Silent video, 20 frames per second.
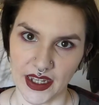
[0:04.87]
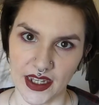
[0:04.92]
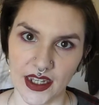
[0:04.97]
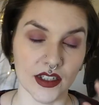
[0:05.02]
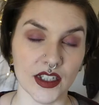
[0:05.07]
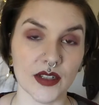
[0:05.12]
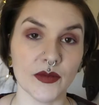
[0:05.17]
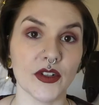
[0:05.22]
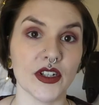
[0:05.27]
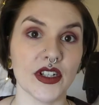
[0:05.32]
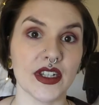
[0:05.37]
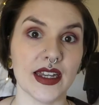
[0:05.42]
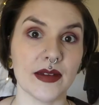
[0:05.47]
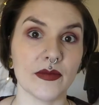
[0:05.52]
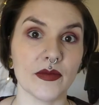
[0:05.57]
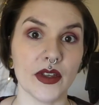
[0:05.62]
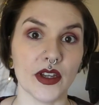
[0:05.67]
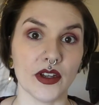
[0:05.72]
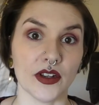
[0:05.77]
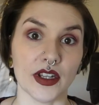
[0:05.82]
someone DM'd
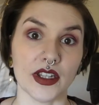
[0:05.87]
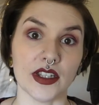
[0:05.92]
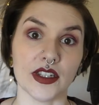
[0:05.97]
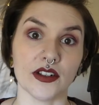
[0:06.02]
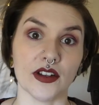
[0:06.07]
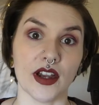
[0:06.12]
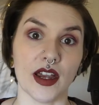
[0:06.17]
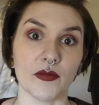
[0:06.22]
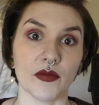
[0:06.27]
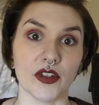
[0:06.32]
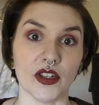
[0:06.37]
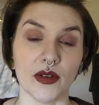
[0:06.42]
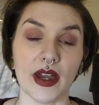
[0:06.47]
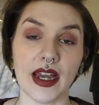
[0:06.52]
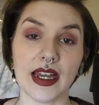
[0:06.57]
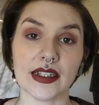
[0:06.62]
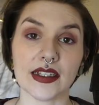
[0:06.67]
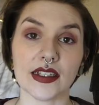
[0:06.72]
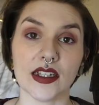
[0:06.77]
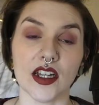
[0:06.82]
me on Instagram to
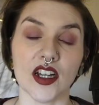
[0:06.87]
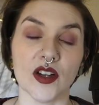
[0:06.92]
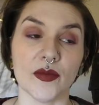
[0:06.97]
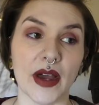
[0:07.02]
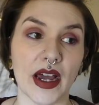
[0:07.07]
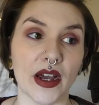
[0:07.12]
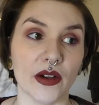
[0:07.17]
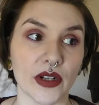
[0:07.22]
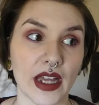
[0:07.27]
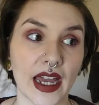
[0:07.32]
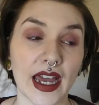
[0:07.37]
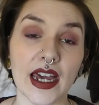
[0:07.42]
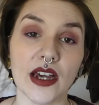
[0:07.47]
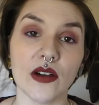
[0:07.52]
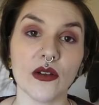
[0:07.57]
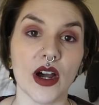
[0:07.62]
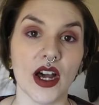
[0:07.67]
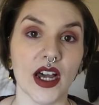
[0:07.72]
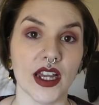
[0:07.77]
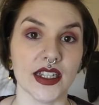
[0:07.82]
ask about
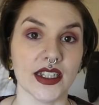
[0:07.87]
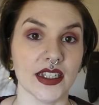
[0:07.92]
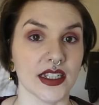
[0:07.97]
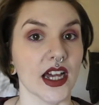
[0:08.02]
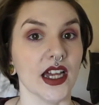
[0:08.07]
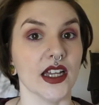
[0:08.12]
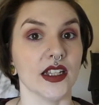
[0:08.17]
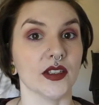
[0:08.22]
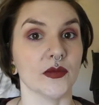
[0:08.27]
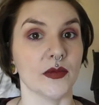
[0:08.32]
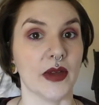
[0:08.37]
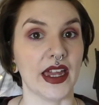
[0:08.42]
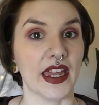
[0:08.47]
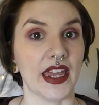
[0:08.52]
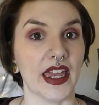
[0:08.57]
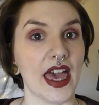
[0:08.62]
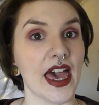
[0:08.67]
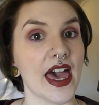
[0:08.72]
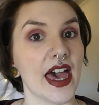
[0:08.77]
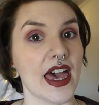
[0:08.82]
how I styled my
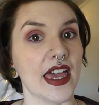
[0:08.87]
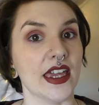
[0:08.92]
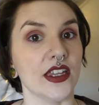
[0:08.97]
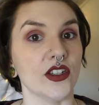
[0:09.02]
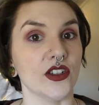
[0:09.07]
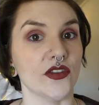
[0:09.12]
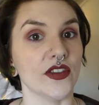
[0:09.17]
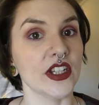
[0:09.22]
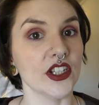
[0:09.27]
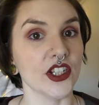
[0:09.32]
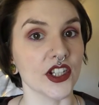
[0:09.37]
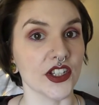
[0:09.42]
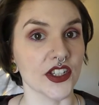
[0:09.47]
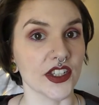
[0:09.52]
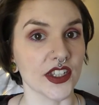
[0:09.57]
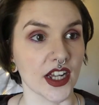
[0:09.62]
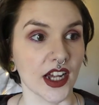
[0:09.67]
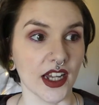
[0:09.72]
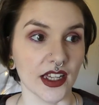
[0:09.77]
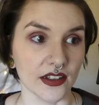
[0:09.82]
hair into vintage
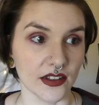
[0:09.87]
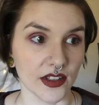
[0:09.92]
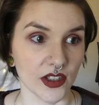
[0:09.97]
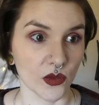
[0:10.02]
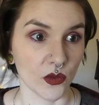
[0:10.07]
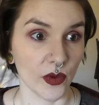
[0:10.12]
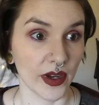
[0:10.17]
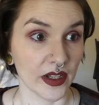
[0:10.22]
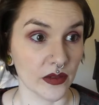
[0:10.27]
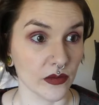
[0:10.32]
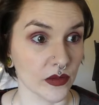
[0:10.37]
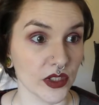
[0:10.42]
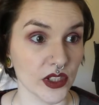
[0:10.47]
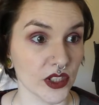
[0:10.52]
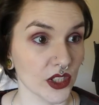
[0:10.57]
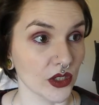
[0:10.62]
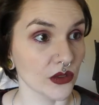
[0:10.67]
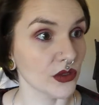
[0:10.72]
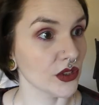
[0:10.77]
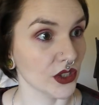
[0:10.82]
styles when it was
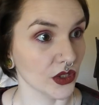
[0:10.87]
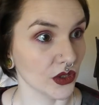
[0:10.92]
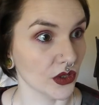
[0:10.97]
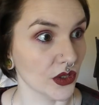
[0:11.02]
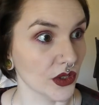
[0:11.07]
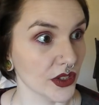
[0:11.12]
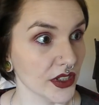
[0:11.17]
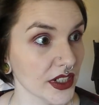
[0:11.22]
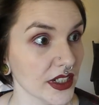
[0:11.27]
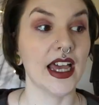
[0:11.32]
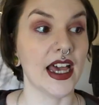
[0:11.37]
so short.